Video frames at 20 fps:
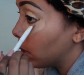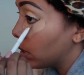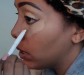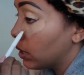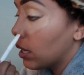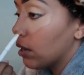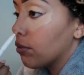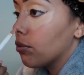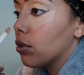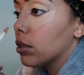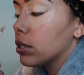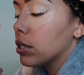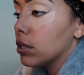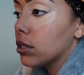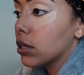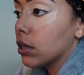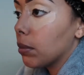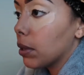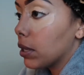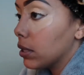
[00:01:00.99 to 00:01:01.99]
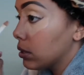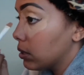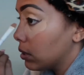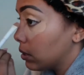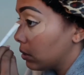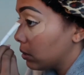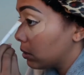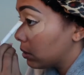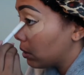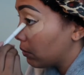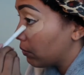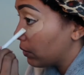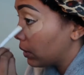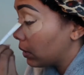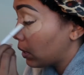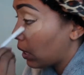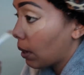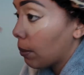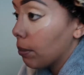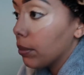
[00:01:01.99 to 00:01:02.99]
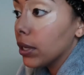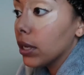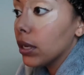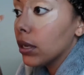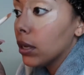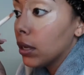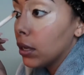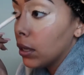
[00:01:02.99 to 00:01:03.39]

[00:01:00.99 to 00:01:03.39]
And yeah, of course I took medicine and stuff like that, but